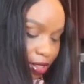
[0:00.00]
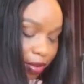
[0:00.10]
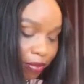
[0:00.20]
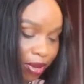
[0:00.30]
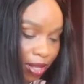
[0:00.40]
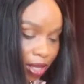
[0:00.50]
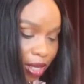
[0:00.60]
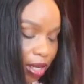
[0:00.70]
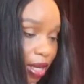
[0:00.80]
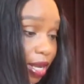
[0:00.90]
the
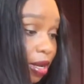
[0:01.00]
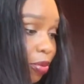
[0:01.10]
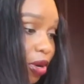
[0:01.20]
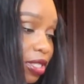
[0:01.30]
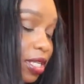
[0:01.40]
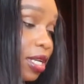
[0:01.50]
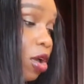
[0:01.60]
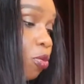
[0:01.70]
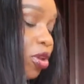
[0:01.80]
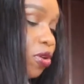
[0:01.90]
milk and the butter that
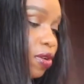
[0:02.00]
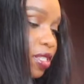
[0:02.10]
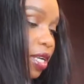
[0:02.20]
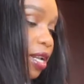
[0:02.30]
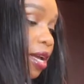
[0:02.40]
I'll be using